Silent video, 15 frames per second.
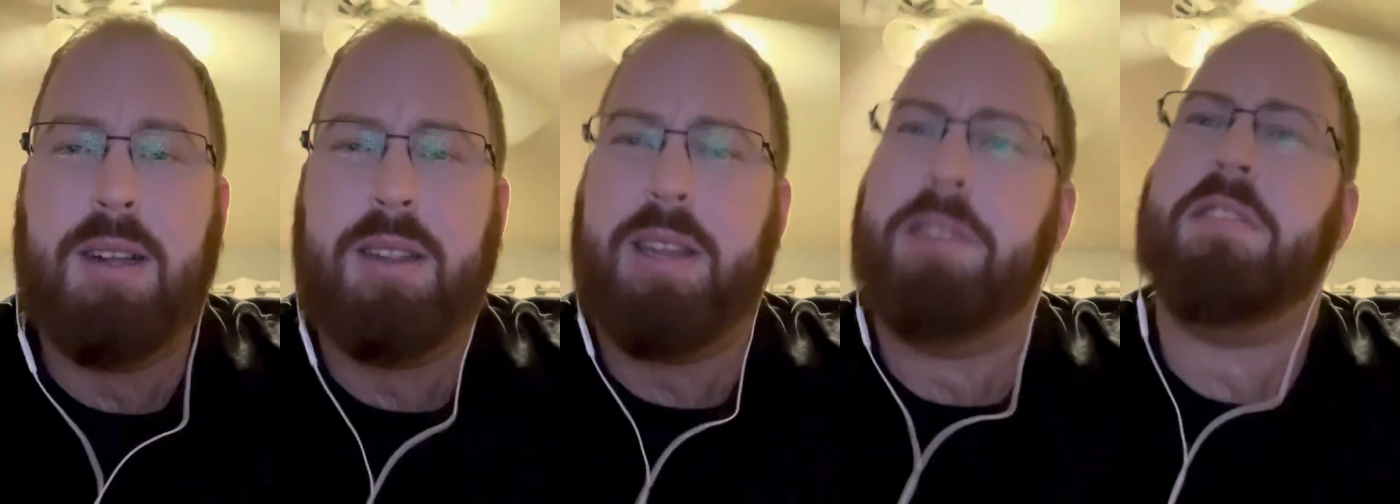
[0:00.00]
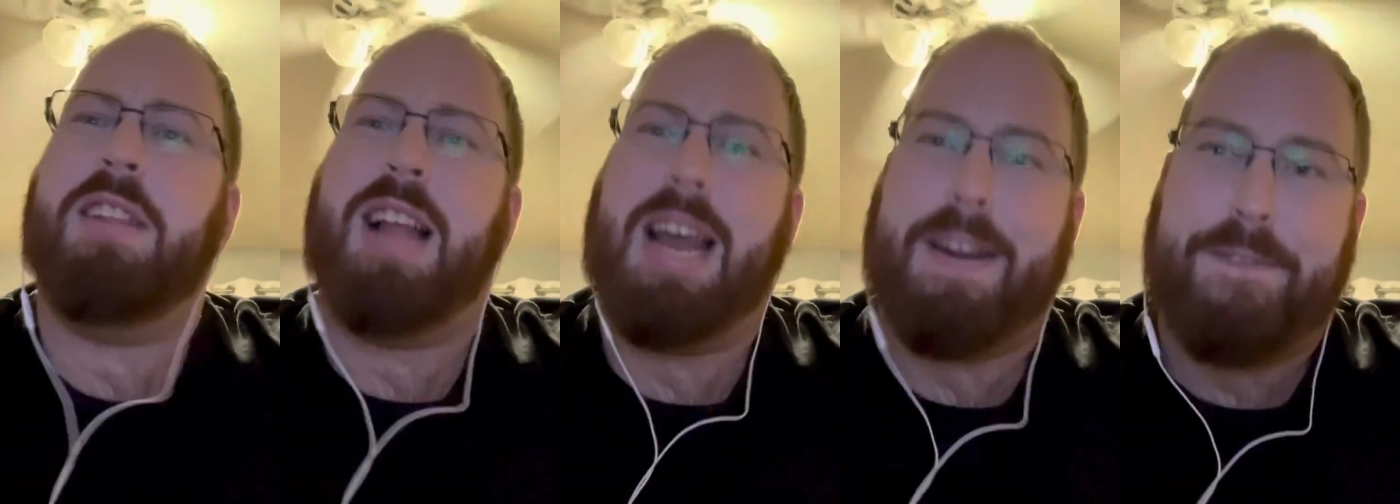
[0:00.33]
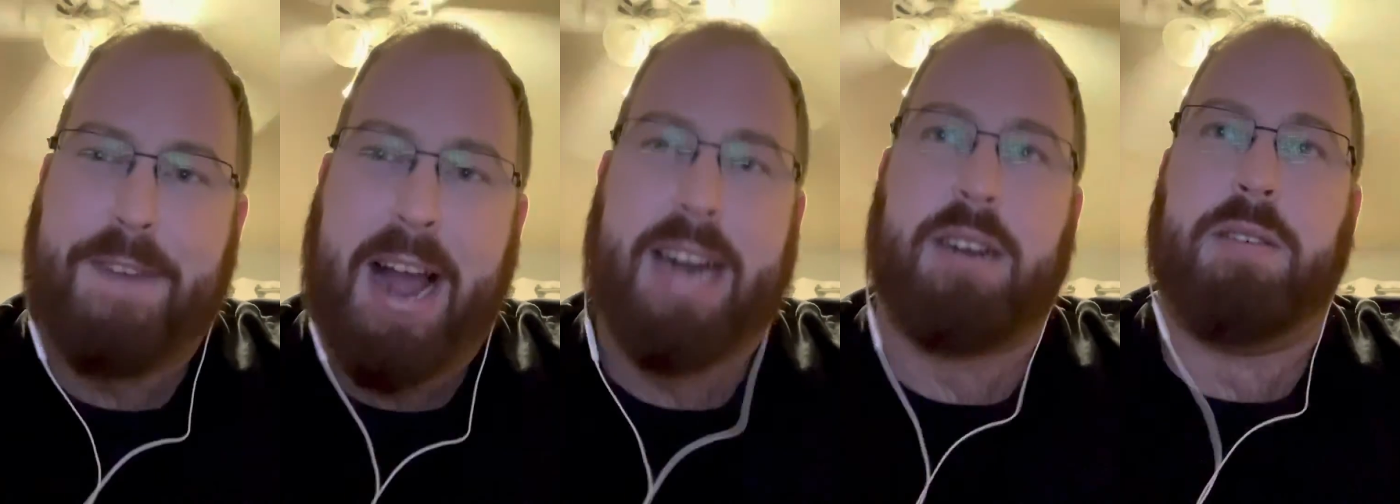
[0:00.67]
there's a lot of
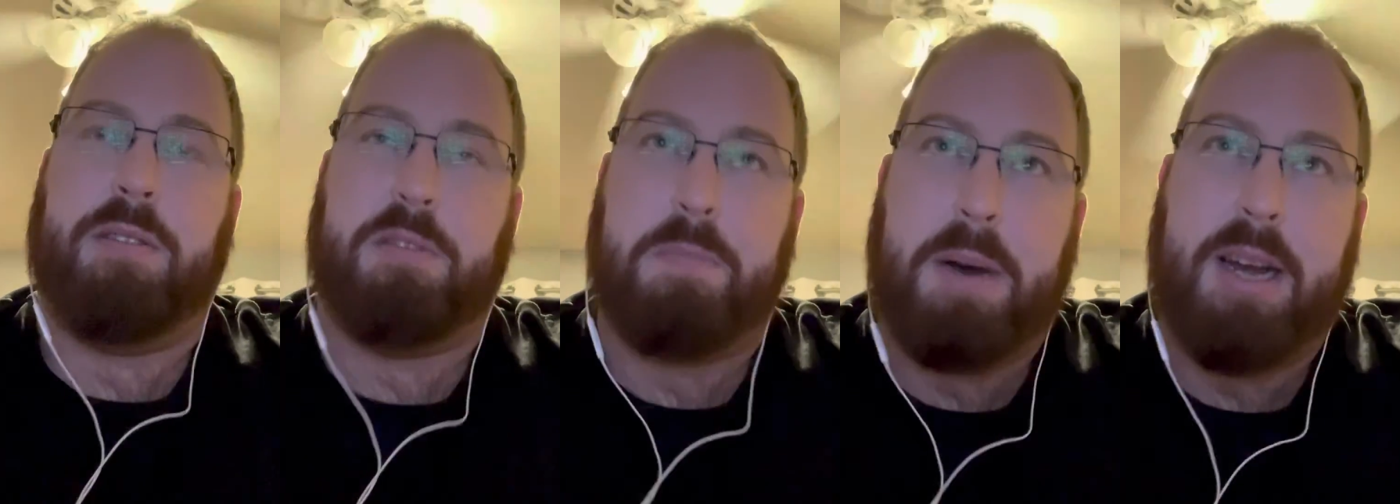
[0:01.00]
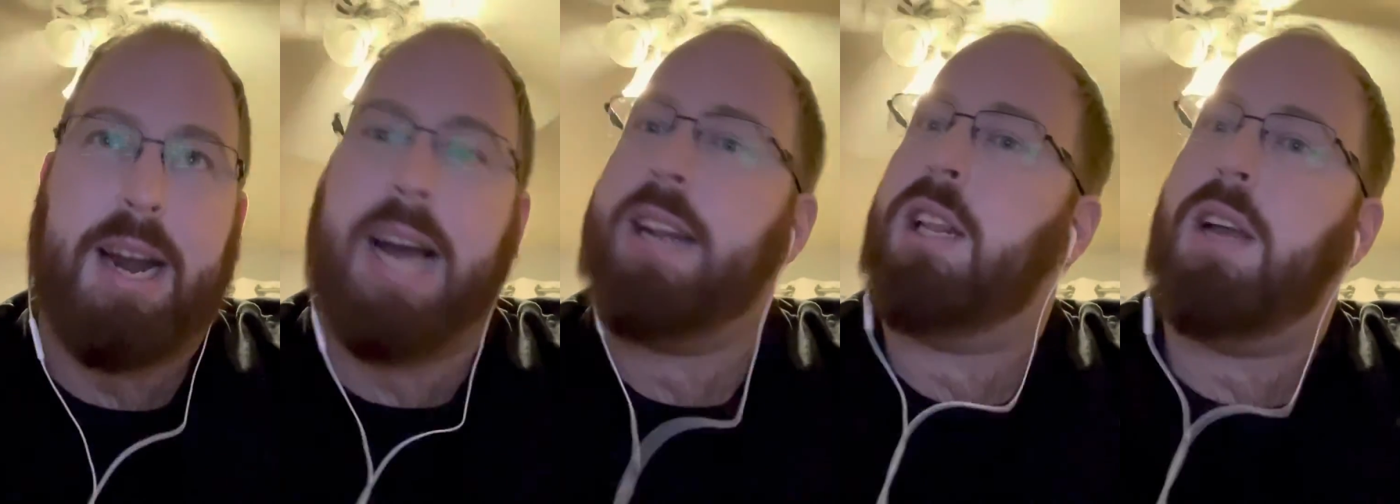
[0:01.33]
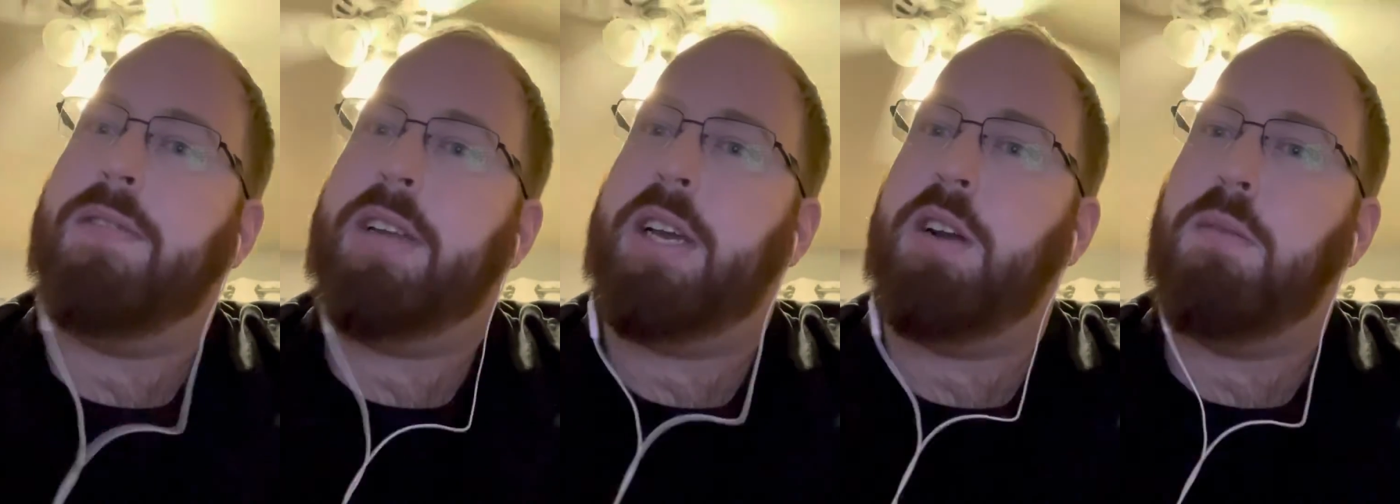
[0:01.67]
factors, but I'd
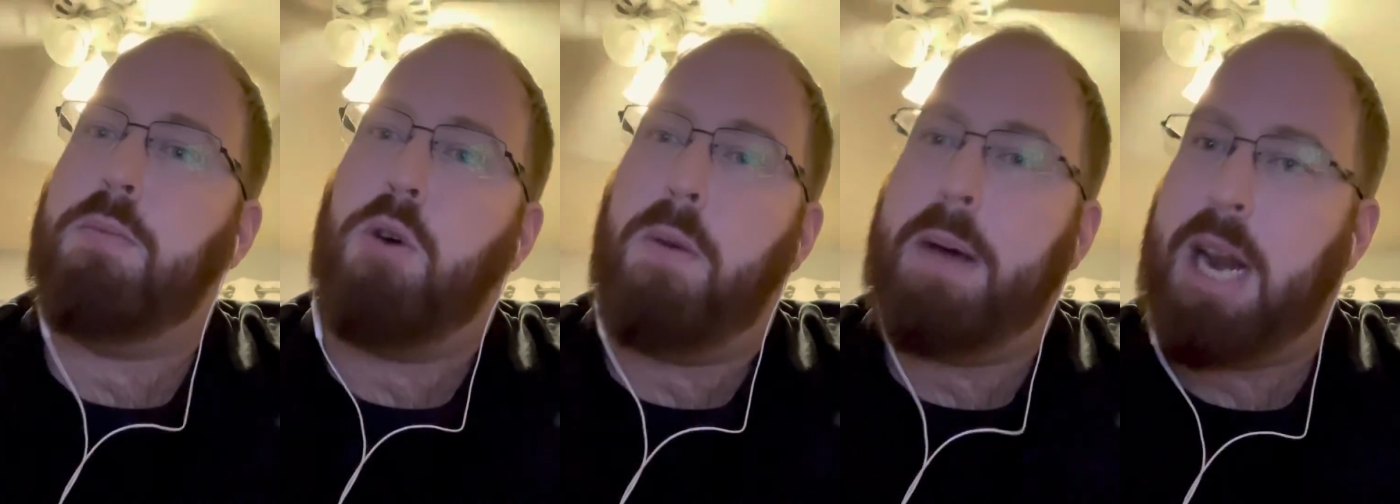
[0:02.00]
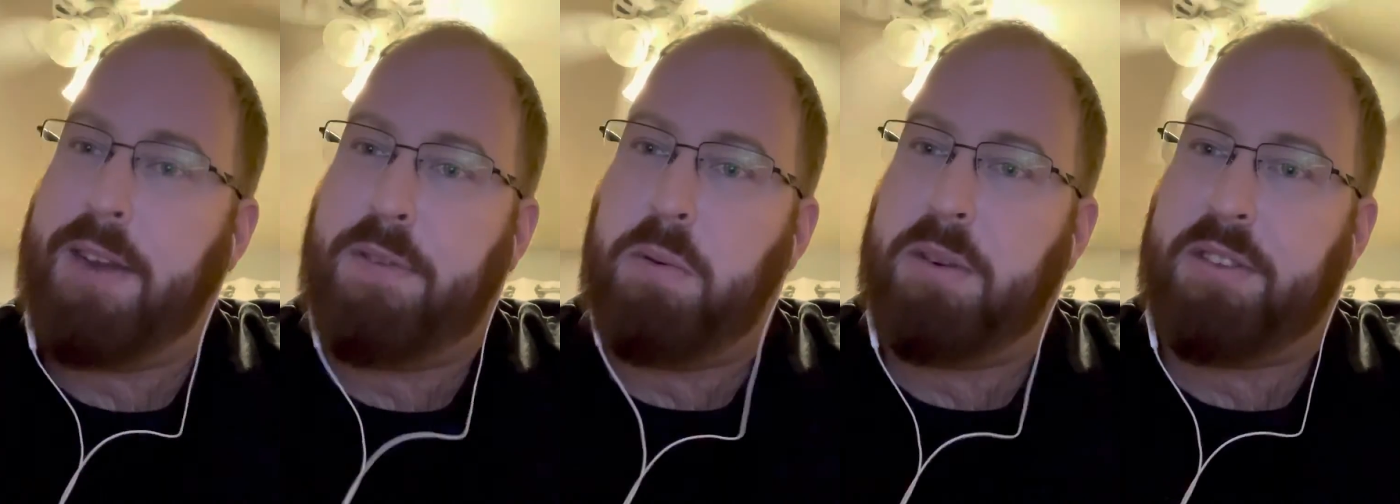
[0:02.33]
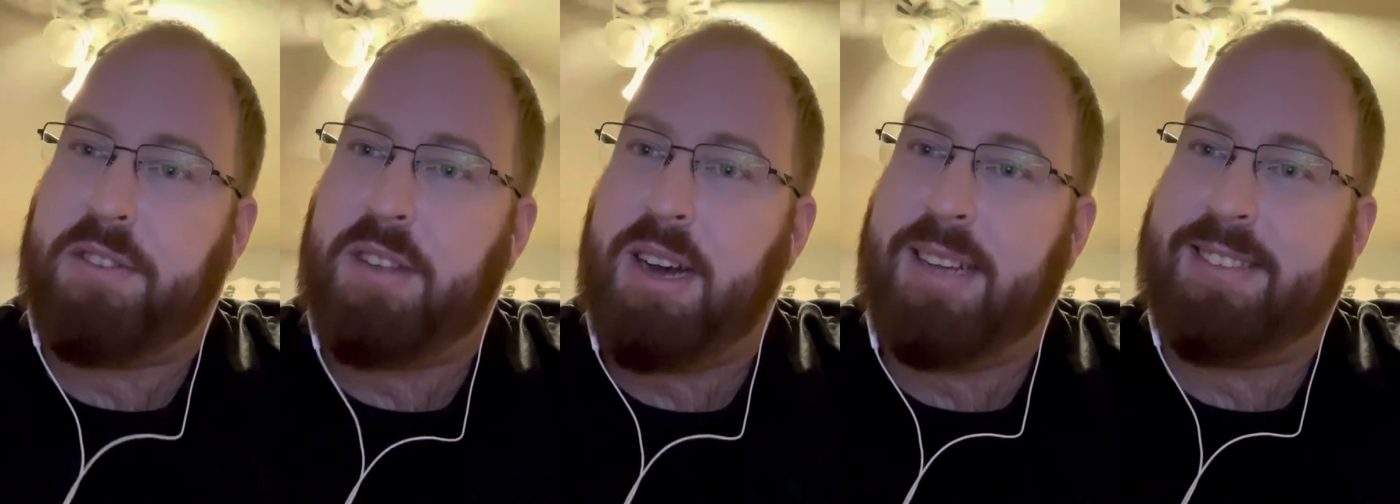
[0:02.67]
love to hear more about everyone's
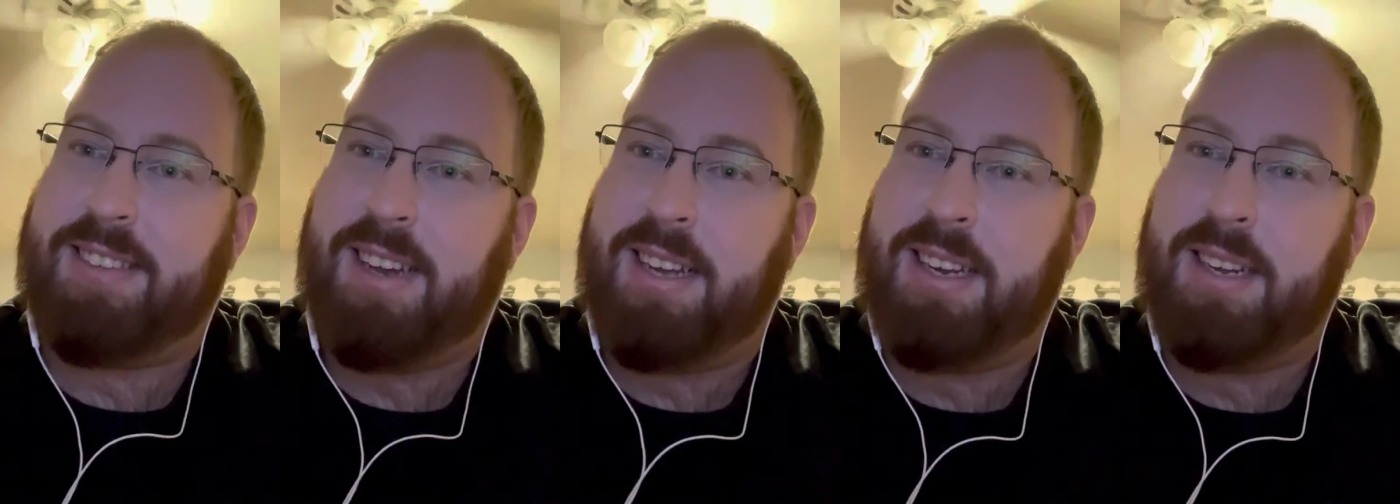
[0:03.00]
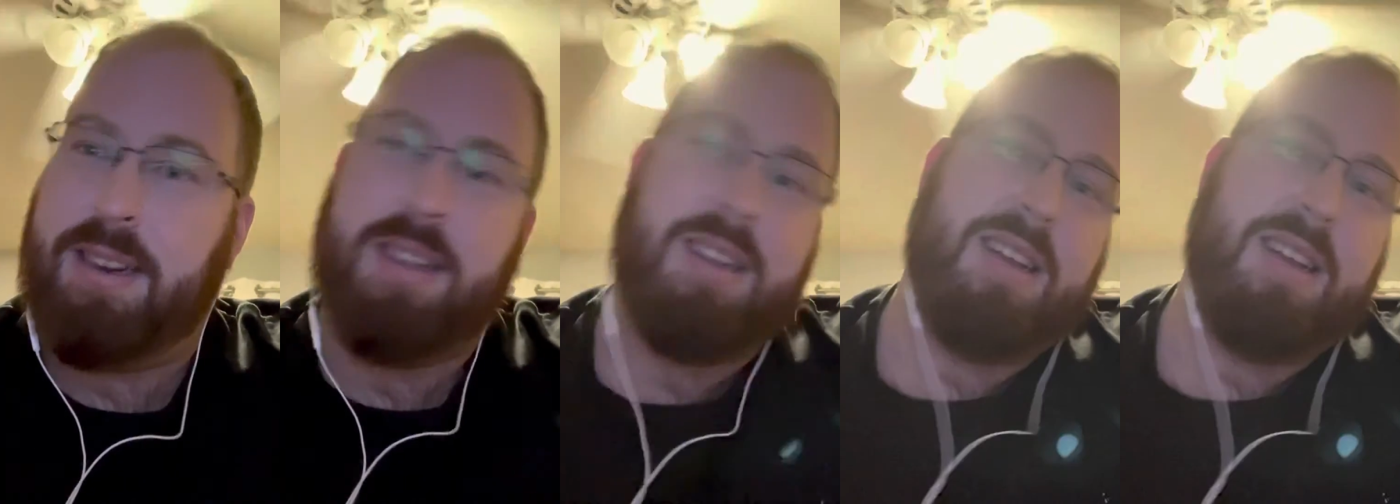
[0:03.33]
thoughts on it.